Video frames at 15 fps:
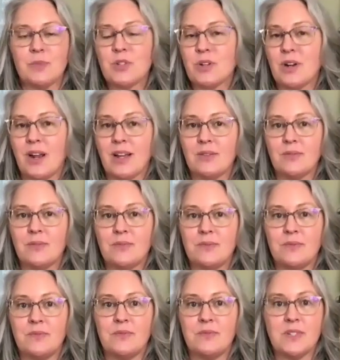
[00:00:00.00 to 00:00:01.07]
try and
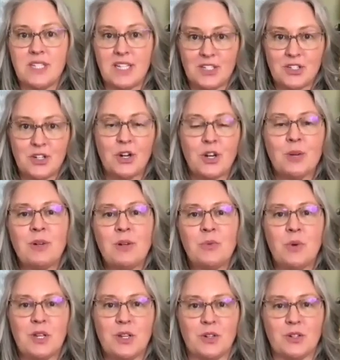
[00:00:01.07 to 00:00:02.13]
determine
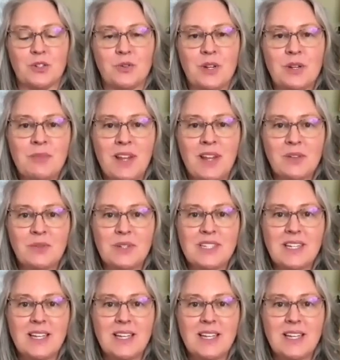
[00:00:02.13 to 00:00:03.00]
what your dream language